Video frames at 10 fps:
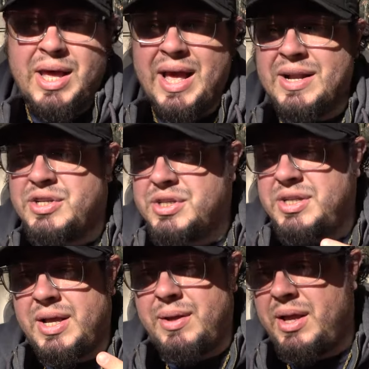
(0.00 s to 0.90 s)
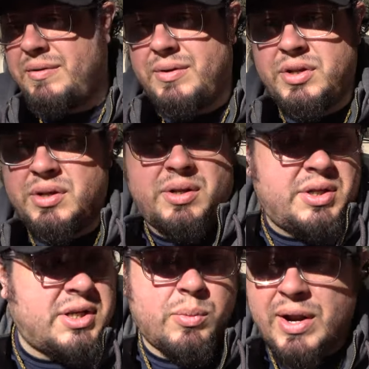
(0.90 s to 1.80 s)
and it just,
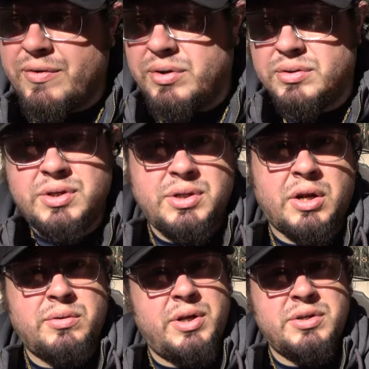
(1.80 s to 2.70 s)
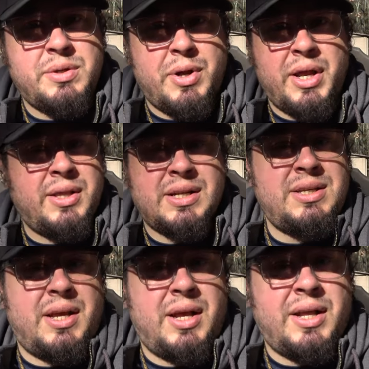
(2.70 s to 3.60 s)
it's like, whatever, you know, here's the money and
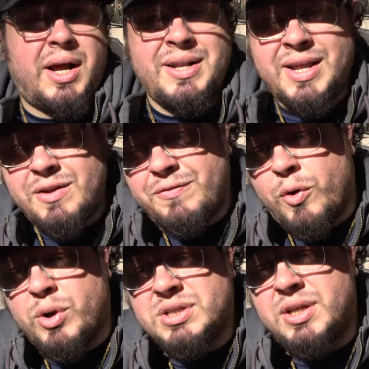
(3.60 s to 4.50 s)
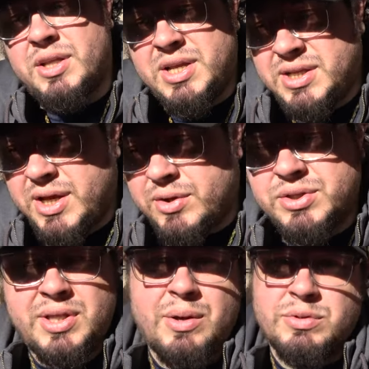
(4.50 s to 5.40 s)
that's it. I didn't focus on the
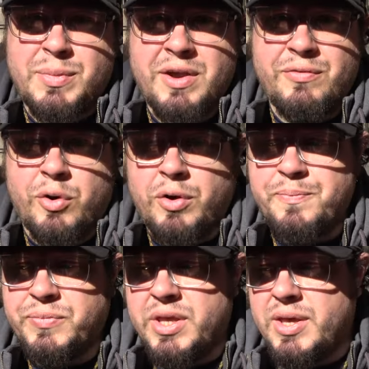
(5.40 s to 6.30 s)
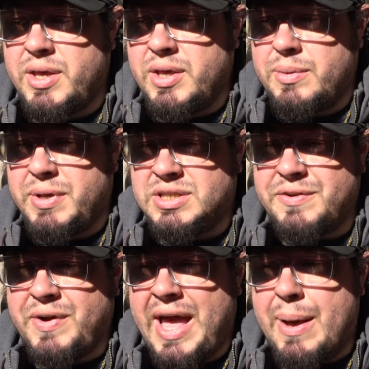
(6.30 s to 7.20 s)
details, so that was my fault. Because
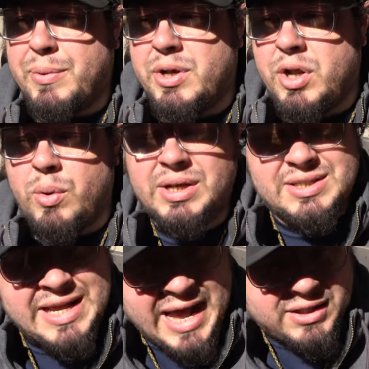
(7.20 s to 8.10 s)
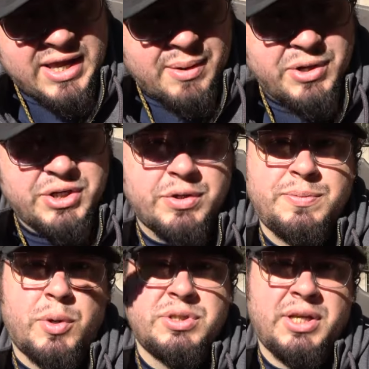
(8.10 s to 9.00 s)
if I happened to know exactly how much I was
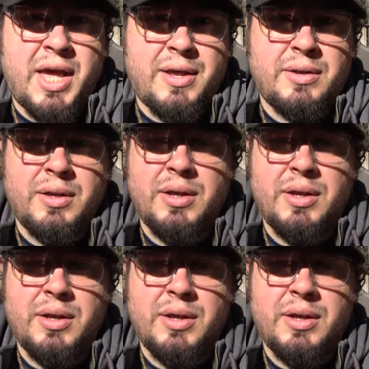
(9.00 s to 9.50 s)
supposed to get,